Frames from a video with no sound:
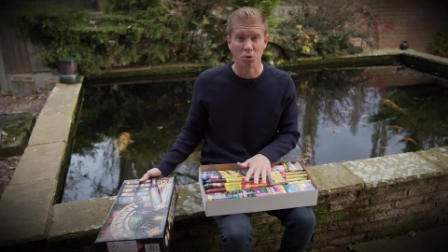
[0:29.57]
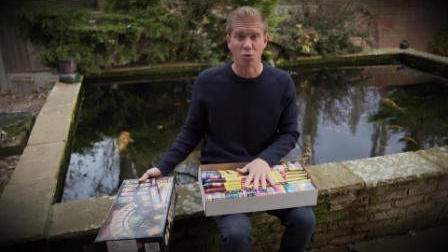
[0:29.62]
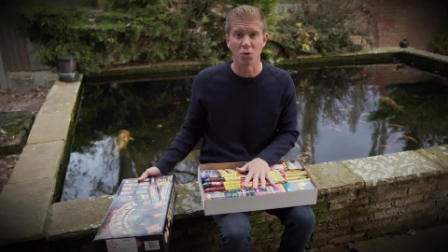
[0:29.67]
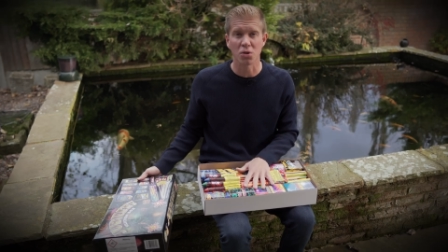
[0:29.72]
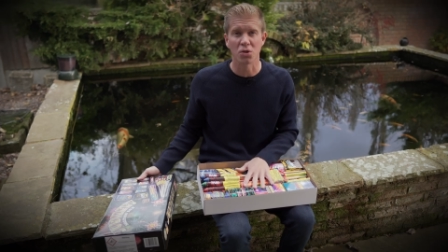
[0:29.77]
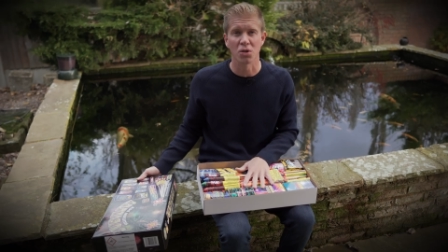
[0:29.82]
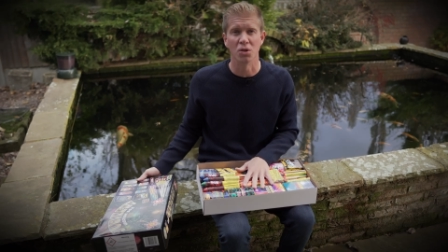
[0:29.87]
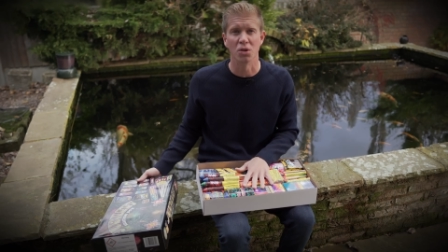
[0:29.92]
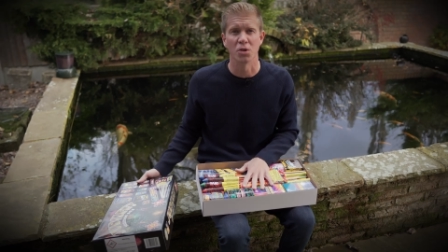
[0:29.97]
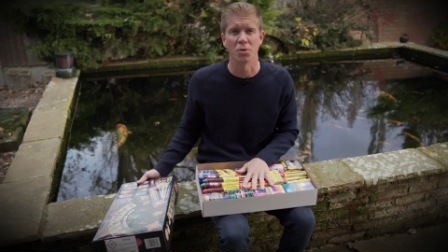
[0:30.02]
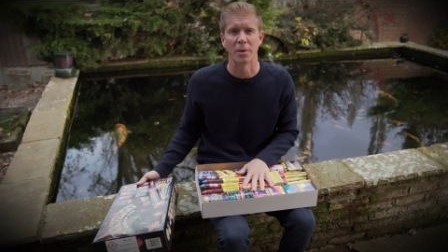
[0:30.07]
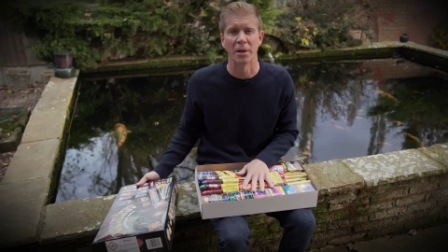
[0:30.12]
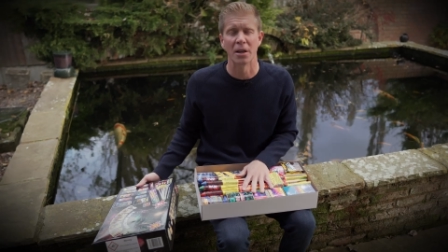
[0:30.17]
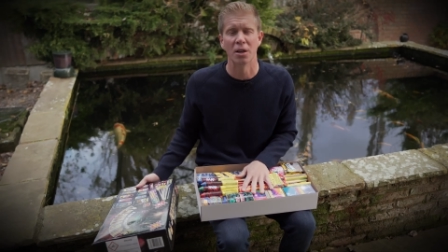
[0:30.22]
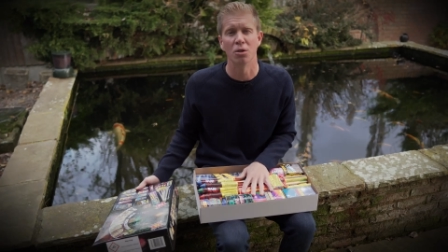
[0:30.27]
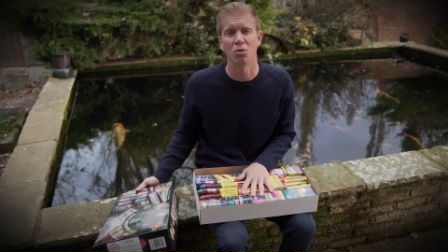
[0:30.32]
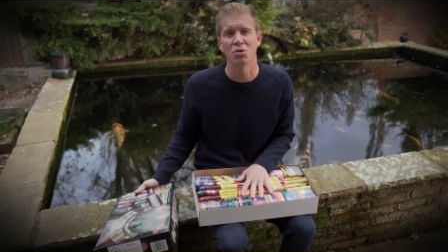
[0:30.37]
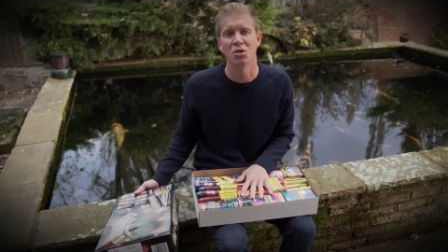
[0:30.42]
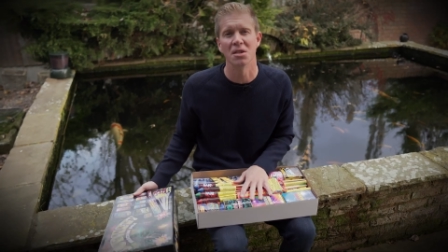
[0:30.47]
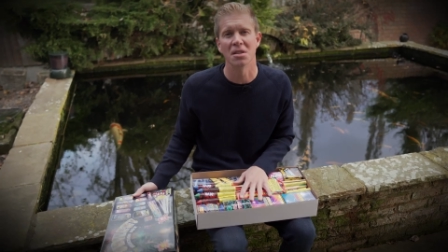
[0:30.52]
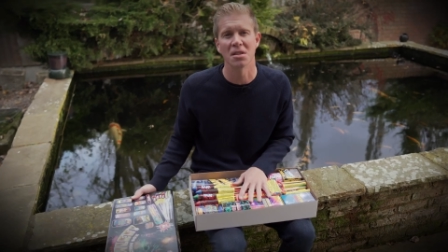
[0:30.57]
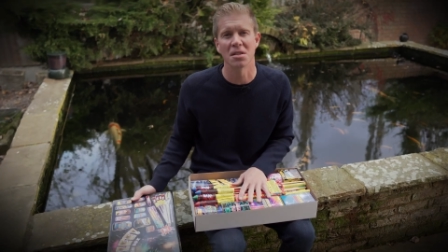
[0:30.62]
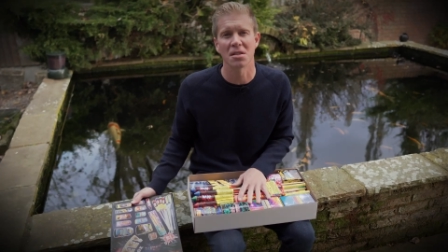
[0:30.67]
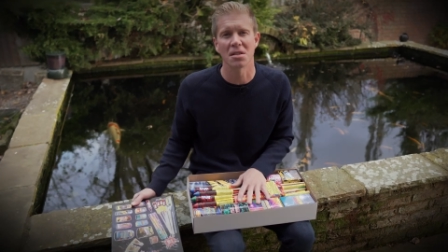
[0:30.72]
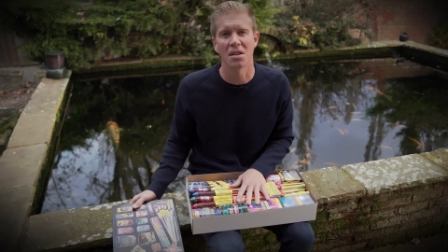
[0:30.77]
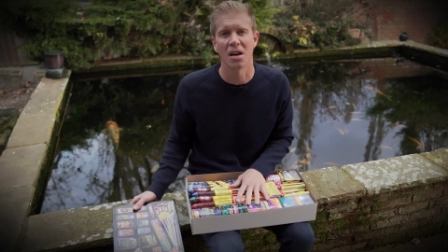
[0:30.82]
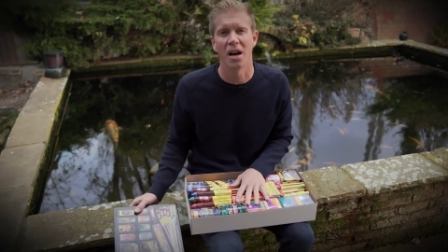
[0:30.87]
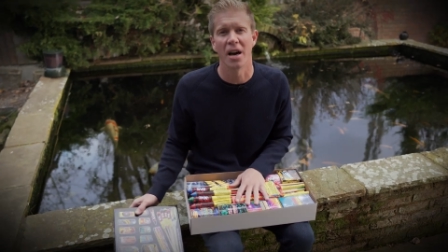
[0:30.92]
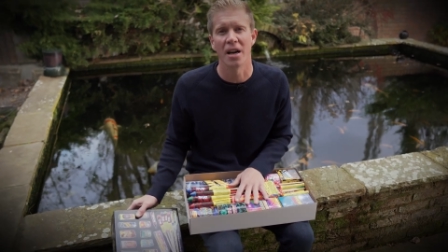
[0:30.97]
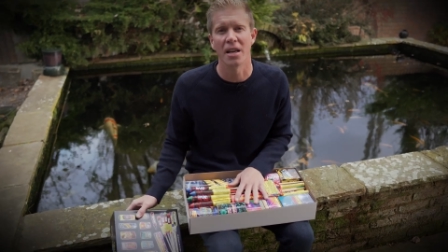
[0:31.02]
all sorts we can launch into the
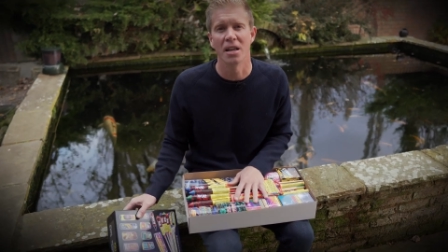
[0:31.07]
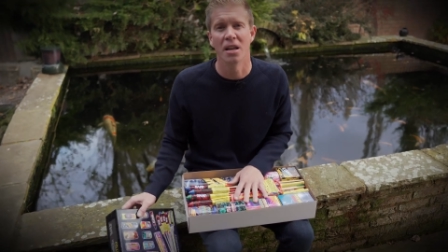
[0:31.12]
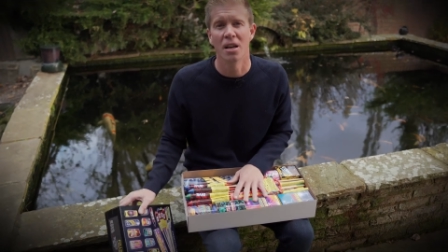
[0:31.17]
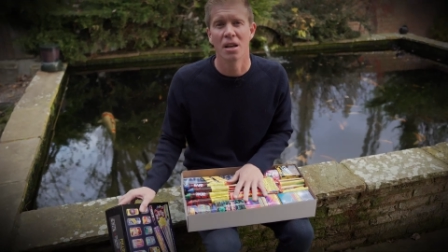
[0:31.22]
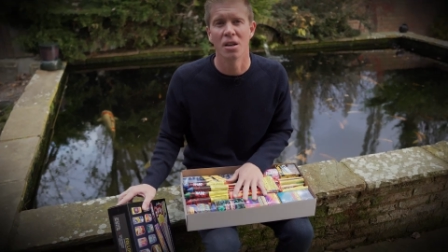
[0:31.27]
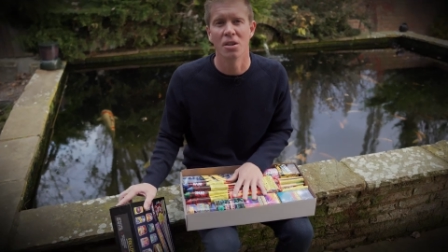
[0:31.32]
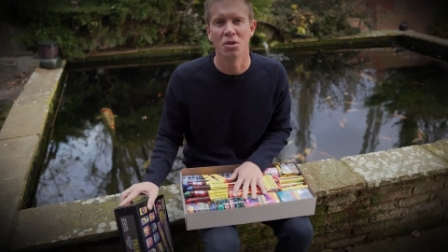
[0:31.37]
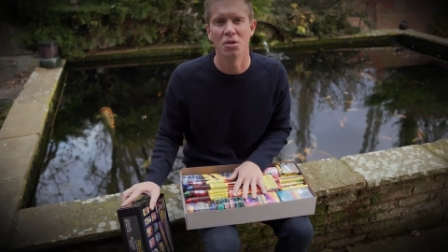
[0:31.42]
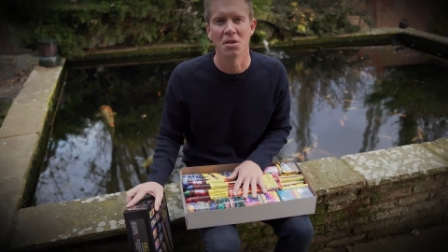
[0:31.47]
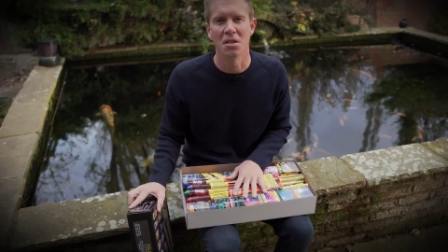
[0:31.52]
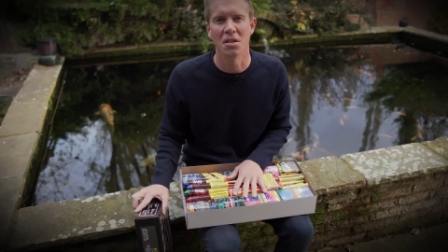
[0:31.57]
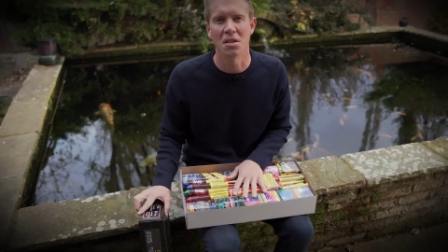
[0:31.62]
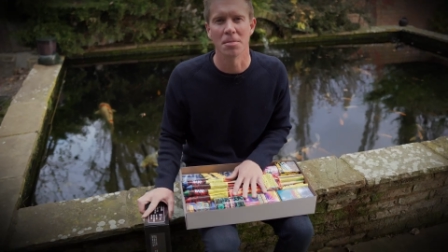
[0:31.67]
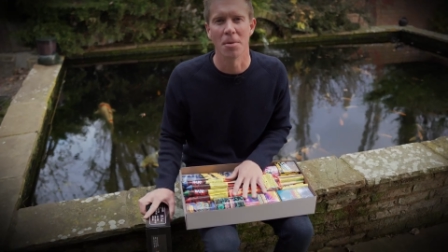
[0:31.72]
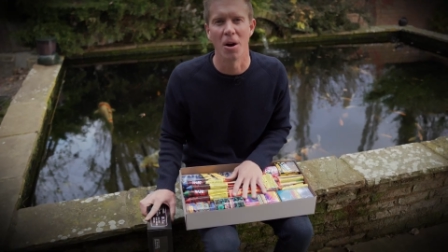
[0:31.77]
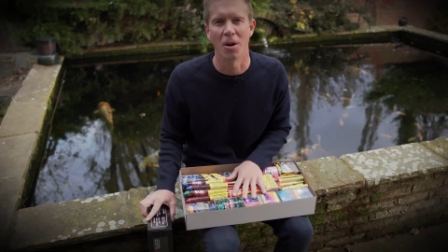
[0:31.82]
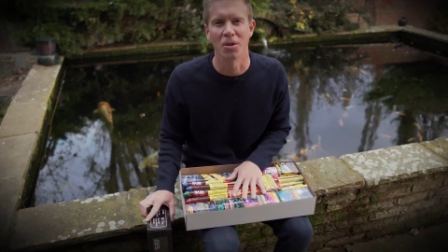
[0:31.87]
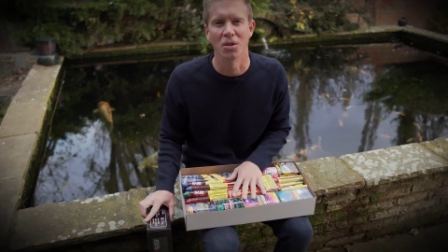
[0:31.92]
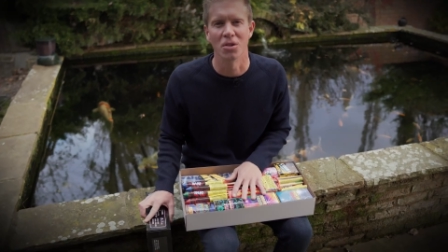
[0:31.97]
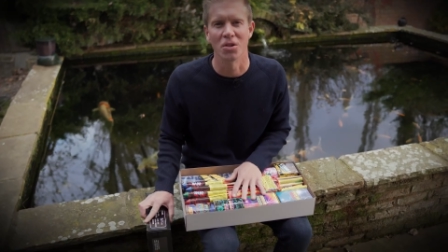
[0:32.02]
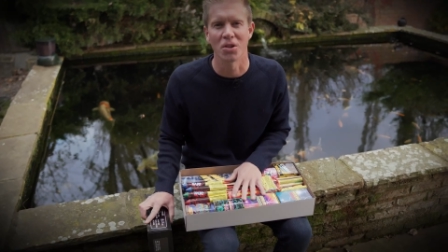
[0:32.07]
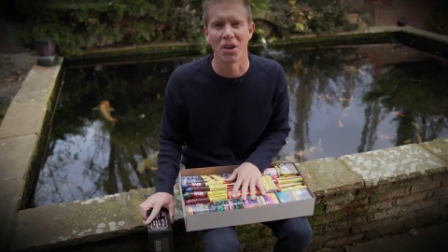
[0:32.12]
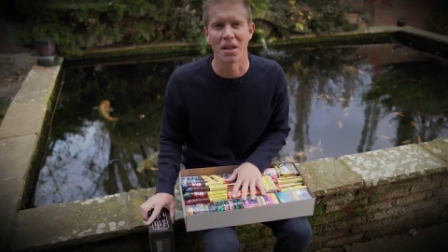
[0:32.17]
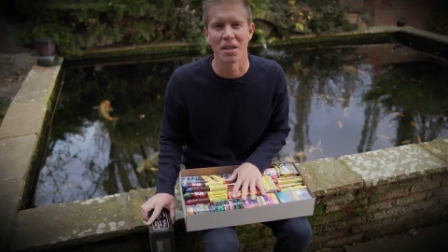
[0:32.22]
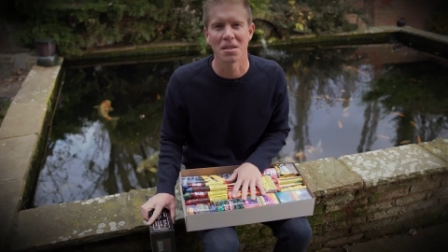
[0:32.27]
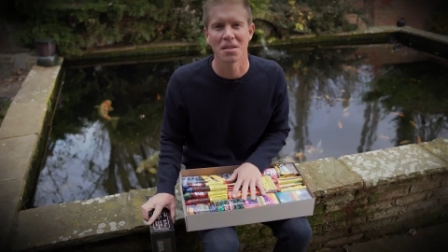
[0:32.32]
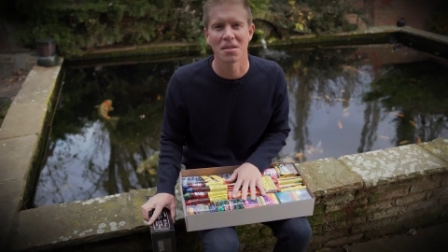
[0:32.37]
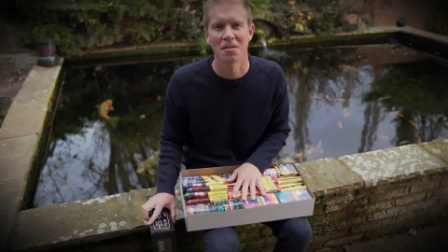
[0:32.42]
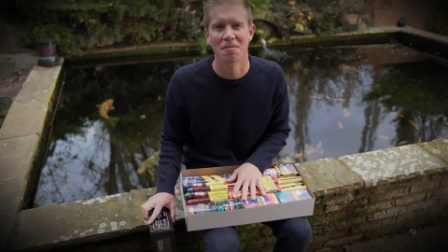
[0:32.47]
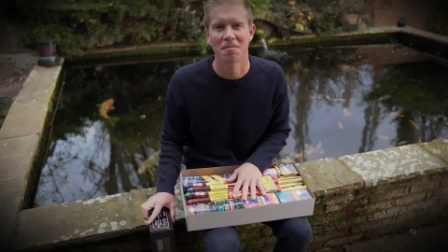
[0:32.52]
sky using smart
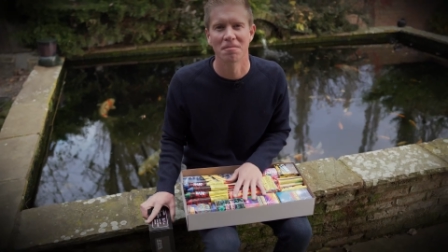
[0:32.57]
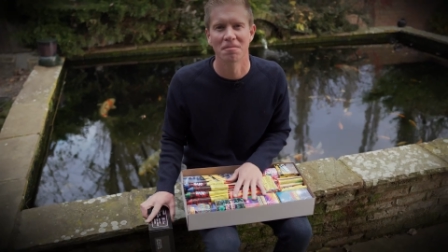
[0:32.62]
contracts.